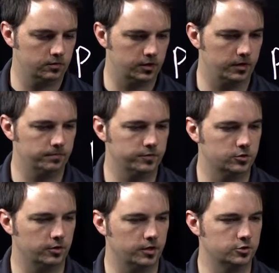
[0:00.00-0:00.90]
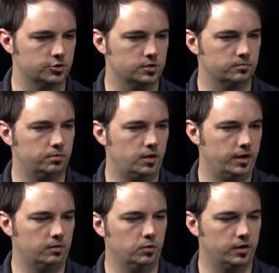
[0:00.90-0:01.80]
Okay, so again, just
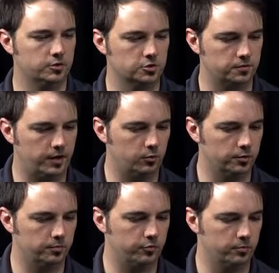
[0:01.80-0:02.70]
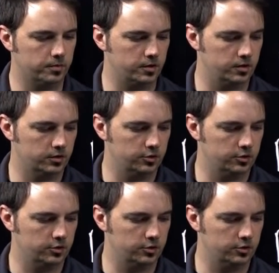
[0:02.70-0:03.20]
applying what I just found for P and